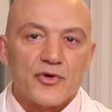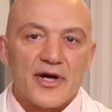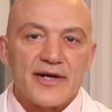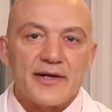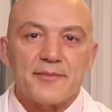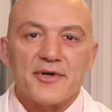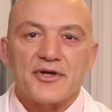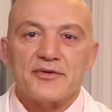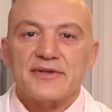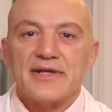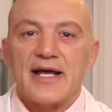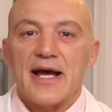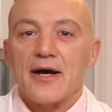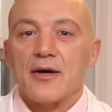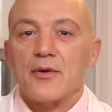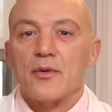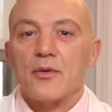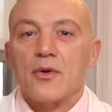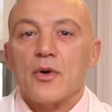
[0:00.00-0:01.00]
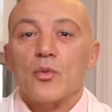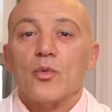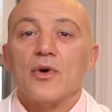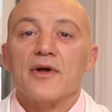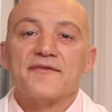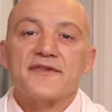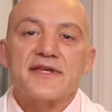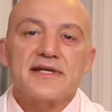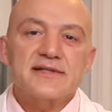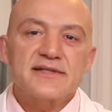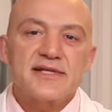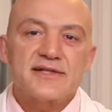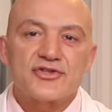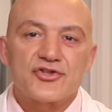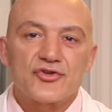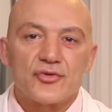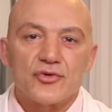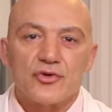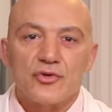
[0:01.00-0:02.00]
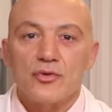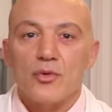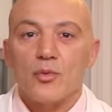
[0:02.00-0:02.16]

right about now, well, if this is true,